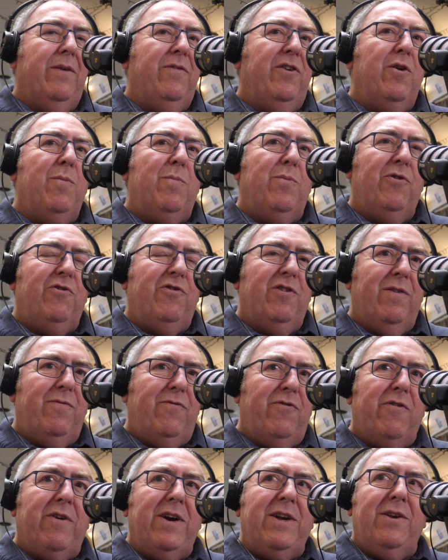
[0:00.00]
If you push a
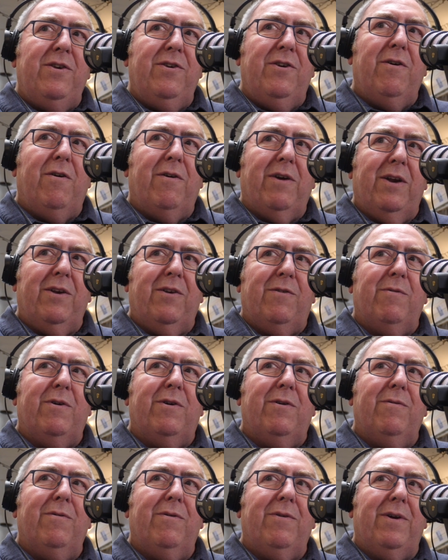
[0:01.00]
frightened dog into a
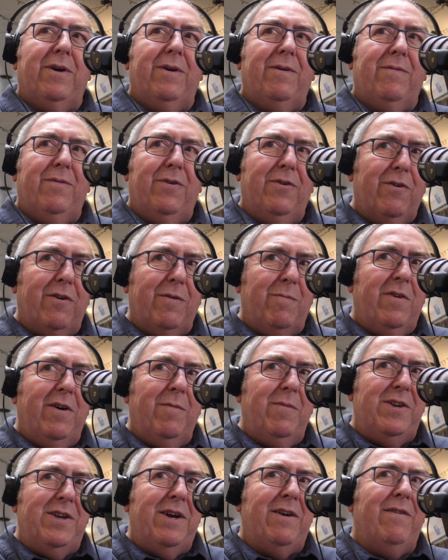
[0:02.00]
corner, the dog might
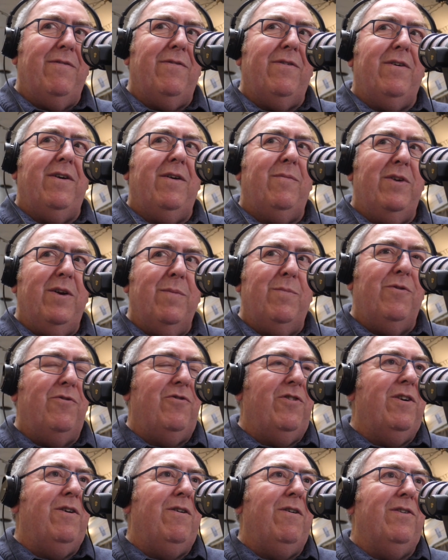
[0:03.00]
be terrified, but you push
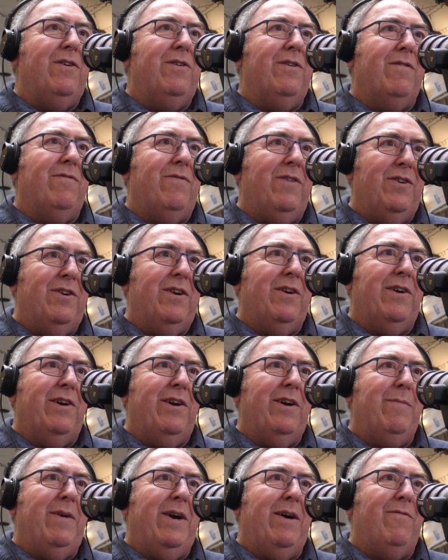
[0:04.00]
it hard enough, it's going to
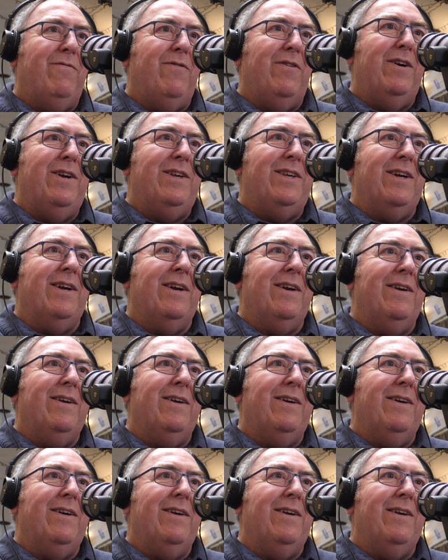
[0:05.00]
come out fighting.